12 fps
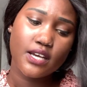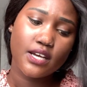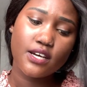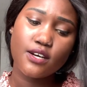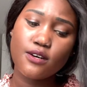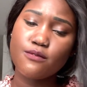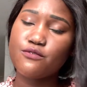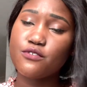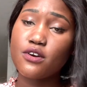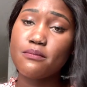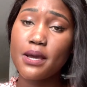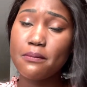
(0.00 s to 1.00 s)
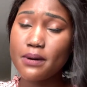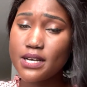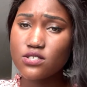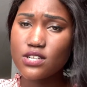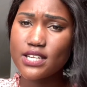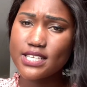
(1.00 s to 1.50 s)
From my
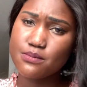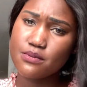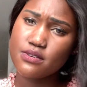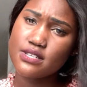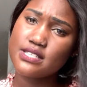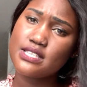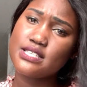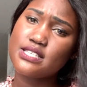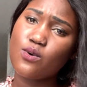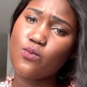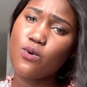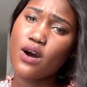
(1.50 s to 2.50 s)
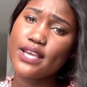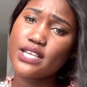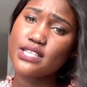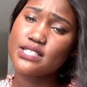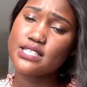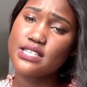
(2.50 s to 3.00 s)
personal experience, these are what I
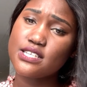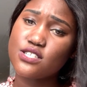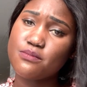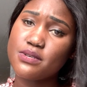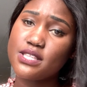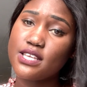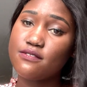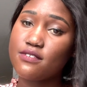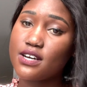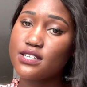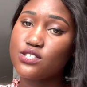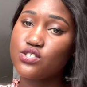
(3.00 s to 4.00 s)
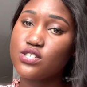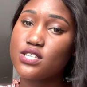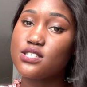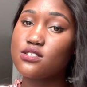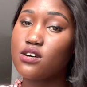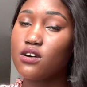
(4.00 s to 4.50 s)
consider to be the
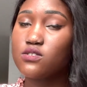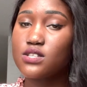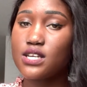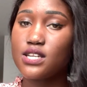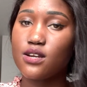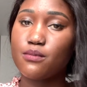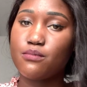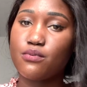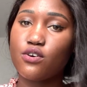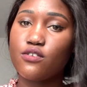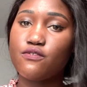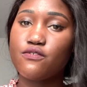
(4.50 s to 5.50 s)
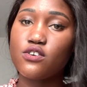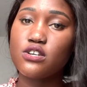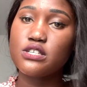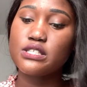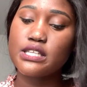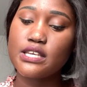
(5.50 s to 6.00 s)
advantages of studying abroad.
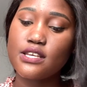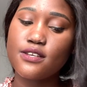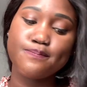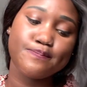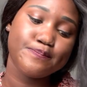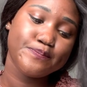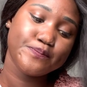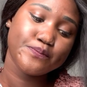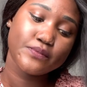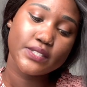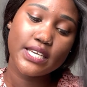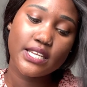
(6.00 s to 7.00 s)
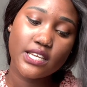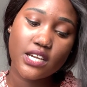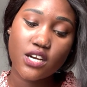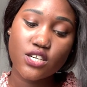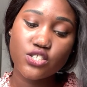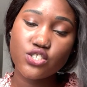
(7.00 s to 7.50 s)
Firstly, it
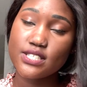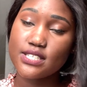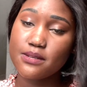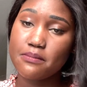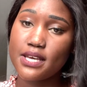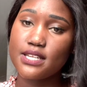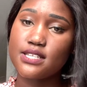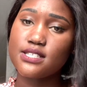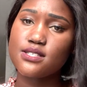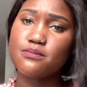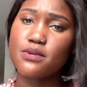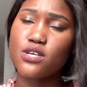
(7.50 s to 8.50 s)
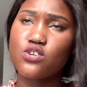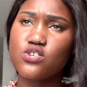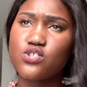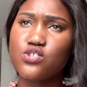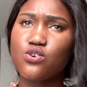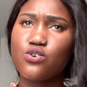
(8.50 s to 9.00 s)
encourages independence
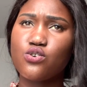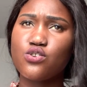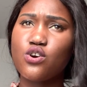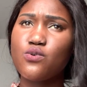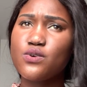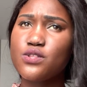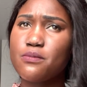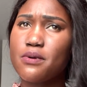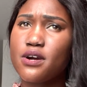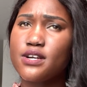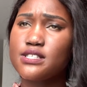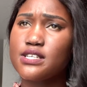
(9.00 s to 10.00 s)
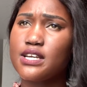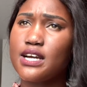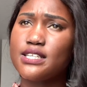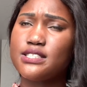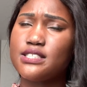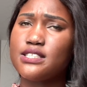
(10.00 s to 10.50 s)
because you're not with your parents or
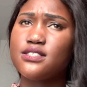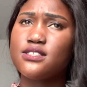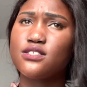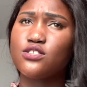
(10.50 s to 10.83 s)
guardian.